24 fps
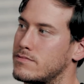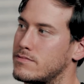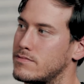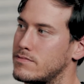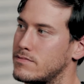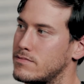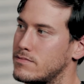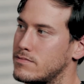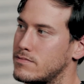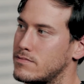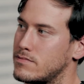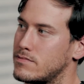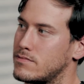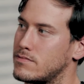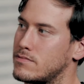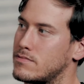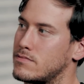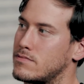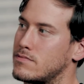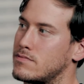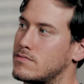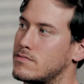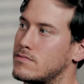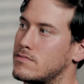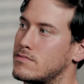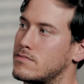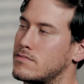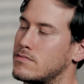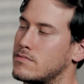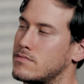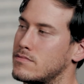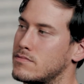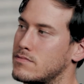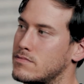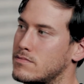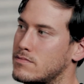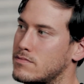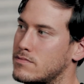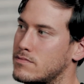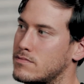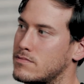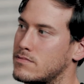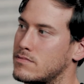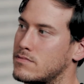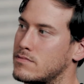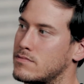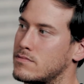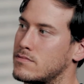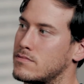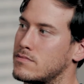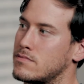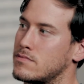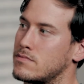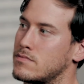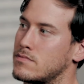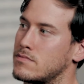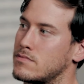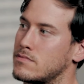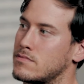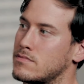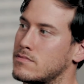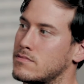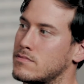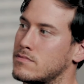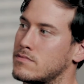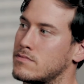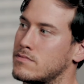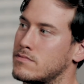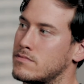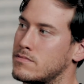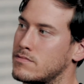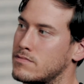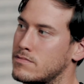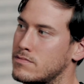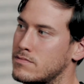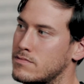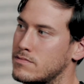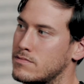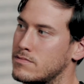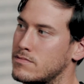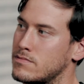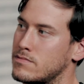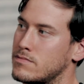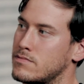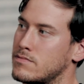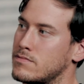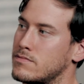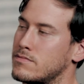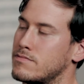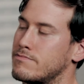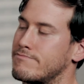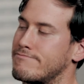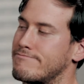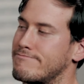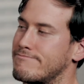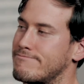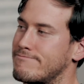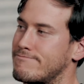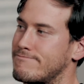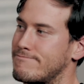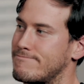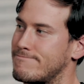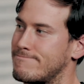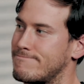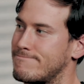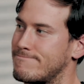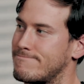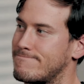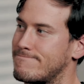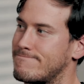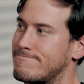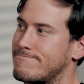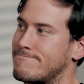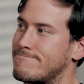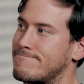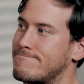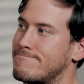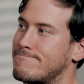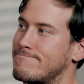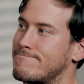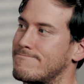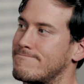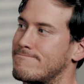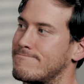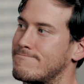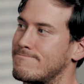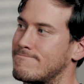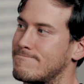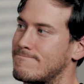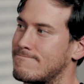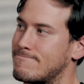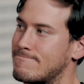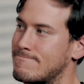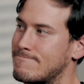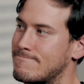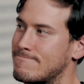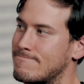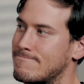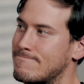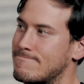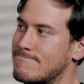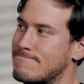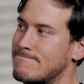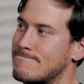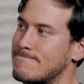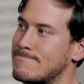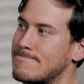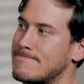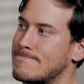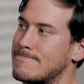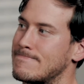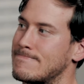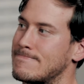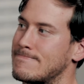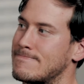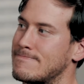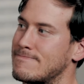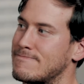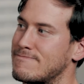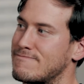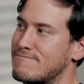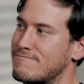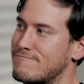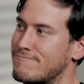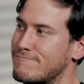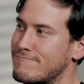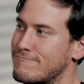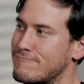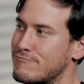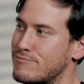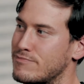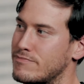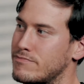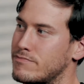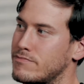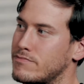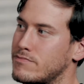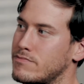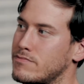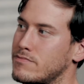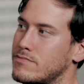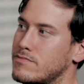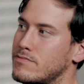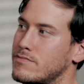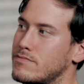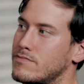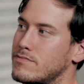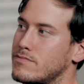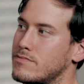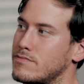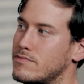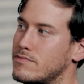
The person shown says nothing.